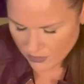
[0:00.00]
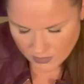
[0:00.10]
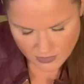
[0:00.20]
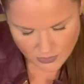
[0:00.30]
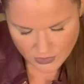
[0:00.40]

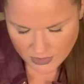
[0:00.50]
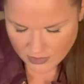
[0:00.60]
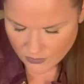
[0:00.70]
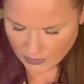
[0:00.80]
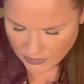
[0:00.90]
That's always a
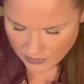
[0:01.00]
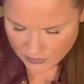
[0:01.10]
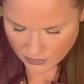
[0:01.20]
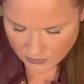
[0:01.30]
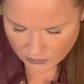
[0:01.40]
nice way to kick
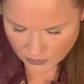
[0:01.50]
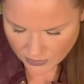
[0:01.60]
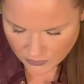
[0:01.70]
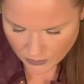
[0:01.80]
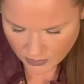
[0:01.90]
off. What
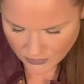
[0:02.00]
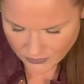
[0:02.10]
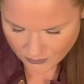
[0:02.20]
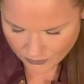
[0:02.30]
else, please?